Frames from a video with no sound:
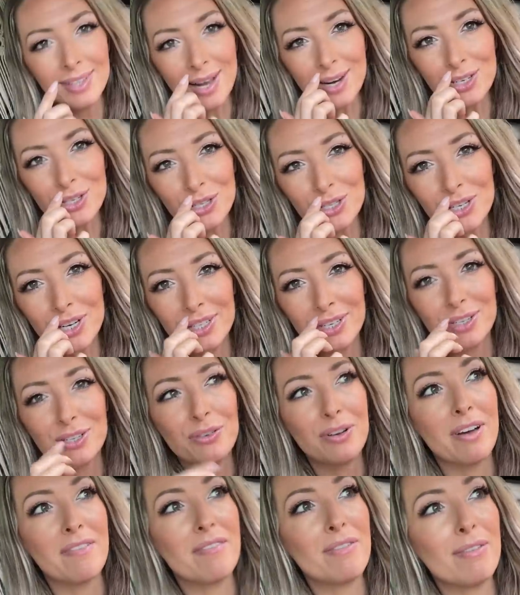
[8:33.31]
Actually turned into
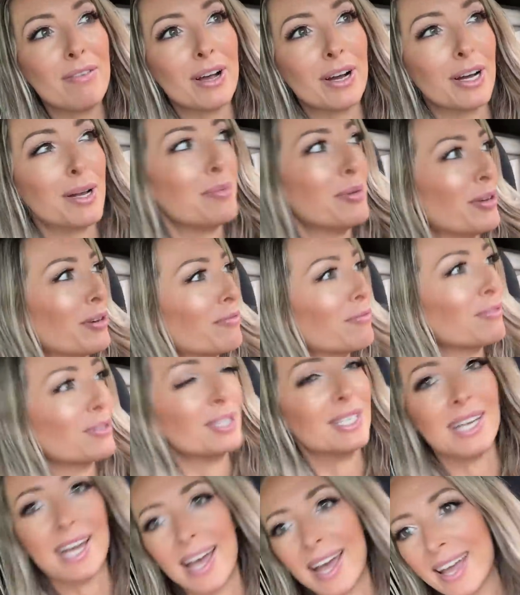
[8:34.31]
a very beautiful
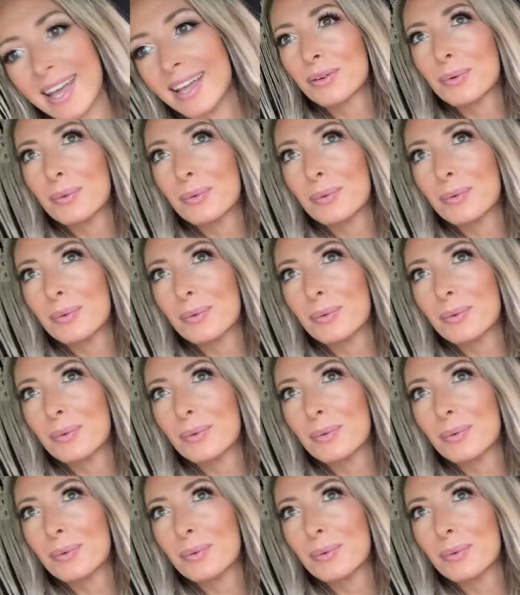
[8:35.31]
day.